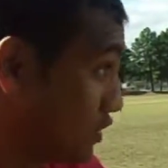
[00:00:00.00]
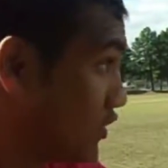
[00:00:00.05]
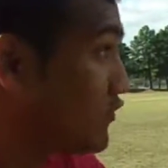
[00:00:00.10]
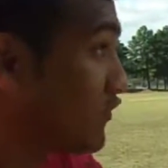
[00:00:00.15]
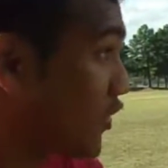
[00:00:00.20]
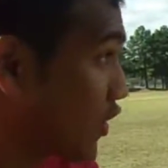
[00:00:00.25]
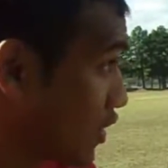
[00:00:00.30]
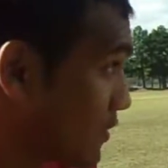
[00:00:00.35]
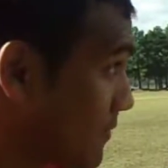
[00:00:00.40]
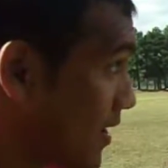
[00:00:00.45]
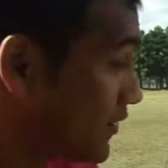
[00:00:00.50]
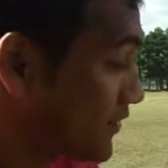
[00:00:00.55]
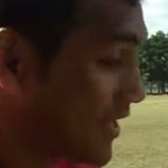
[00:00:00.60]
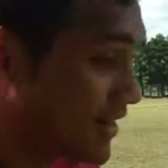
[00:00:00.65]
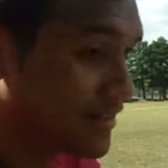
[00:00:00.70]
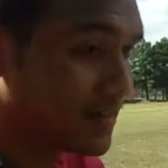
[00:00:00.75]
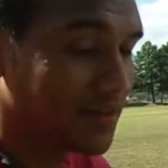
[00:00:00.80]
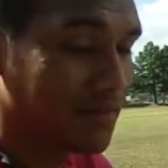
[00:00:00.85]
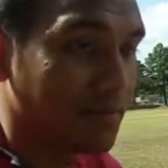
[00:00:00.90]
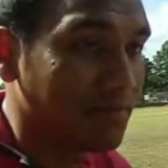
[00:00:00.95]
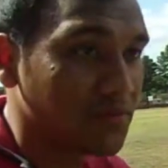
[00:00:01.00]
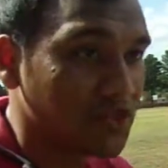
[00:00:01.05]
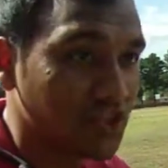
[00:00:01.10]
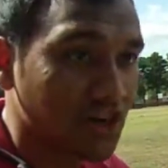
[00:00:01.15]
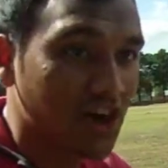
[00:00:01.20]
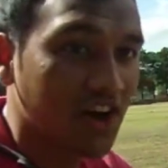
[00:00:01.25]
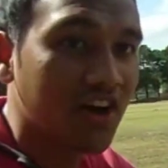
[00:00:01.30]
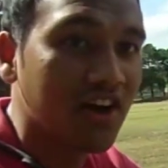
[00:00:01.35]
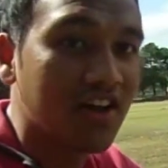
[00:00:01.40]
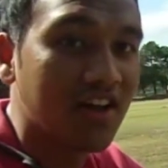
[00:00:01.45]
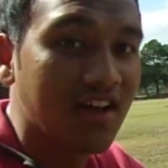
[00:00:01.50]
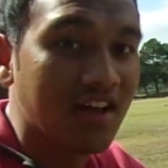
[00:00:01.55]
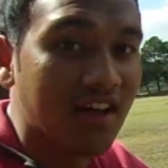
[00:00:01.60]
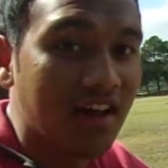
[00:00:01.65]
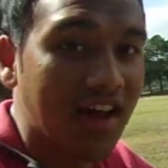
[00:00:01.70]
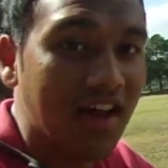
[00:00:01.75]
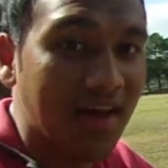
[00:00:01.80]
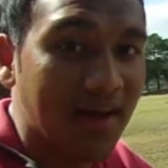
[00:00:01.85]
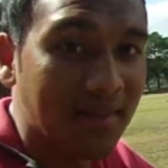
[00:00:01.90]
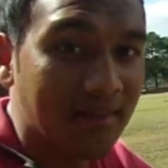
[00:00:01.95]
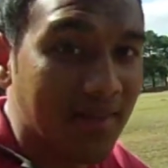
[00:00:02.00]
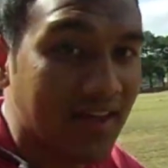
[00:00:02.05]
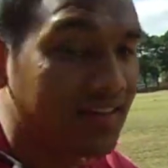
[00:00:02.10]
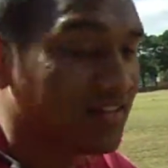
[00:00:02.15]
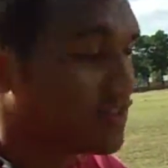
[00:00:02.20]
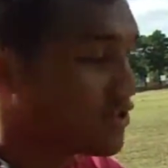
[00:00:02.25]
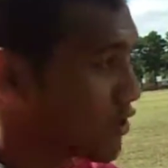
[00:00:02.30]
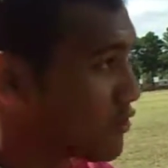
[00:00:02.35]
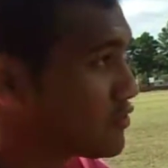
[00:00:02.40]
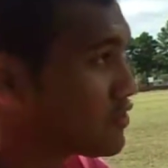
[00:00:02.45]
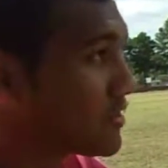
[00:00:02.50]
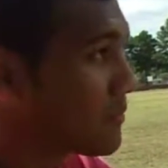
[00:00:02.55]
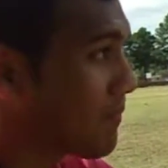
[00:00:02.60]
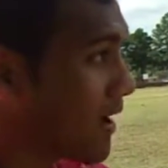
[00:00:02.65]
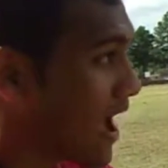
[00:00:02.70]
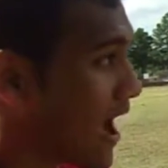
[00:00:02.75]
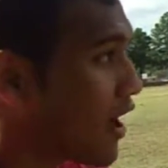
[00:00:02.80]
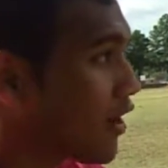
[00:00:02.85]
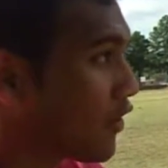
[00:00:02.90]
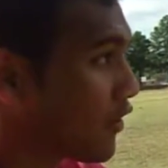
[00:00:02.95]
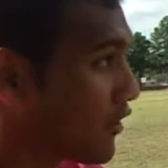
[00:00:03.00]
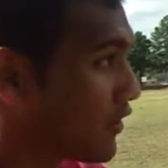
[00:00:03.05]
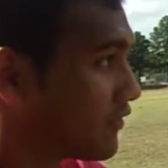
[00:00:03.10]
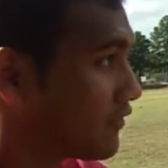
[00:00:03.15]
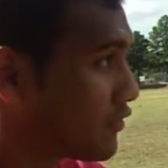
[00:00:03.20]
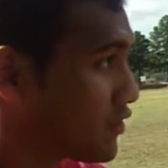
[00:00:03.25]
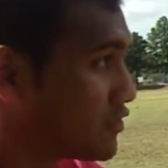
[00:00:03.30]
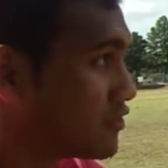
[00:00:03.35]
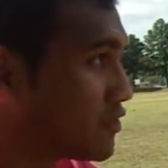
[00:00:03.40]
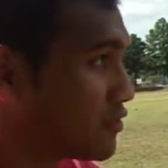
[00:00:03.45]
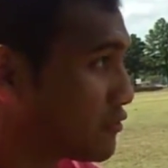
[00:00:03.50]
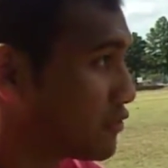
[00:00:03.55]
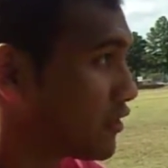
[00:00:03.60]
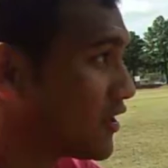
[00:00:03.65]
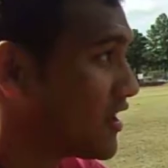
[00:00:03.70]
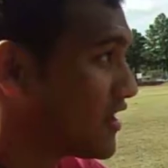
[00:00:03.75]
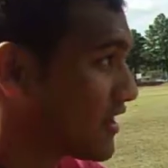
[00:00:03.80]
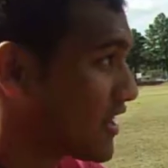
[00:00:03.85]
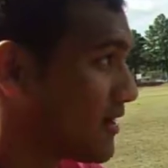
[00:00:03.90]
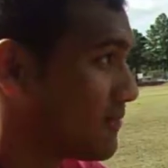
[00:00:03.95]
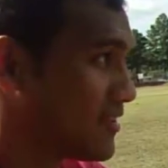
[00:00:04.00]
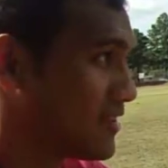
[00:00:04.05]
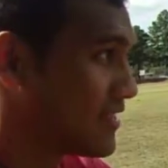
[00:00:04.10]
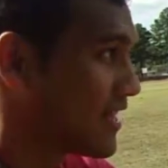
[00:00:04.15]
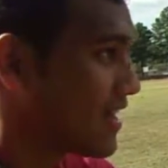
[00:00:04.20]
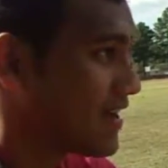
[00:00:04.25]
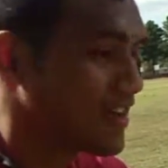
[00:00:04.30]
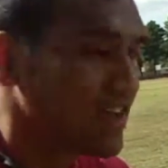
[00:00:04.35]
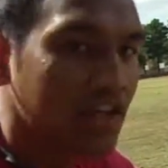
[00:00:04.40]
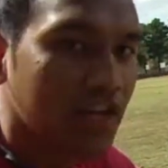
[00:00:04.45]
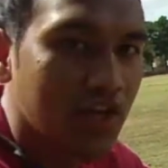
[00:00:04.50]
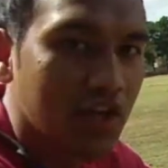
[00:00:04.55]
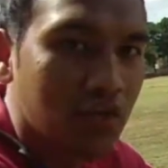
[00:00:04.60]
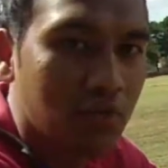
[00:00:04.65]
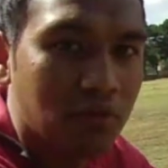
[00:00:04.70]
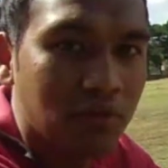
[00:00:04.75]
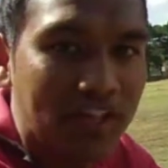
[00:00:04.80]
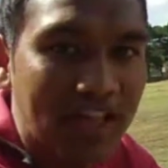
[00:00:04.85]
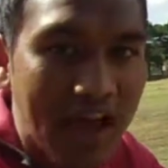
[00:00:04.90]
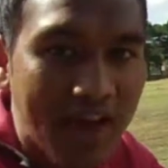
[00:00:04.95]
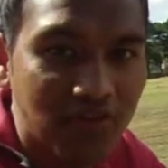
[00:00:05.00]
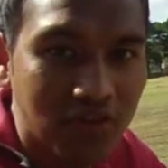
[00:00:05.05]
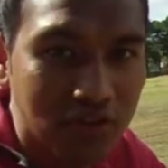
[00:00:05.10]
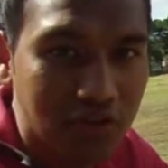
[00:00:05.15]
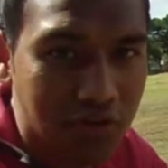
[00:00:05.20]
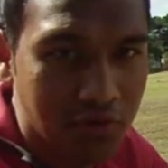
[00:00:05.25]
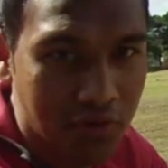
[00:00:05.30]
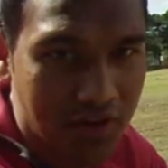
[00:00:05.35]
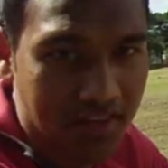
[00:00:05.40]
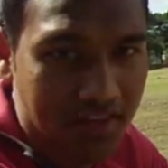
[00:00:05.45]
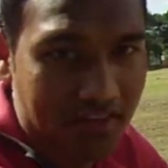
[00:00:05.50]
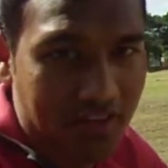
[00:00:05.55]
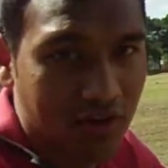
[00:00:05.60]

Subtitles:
you've heard about that too, I'm sure. That shows you the power of residual income, is that you don't really have to do anything.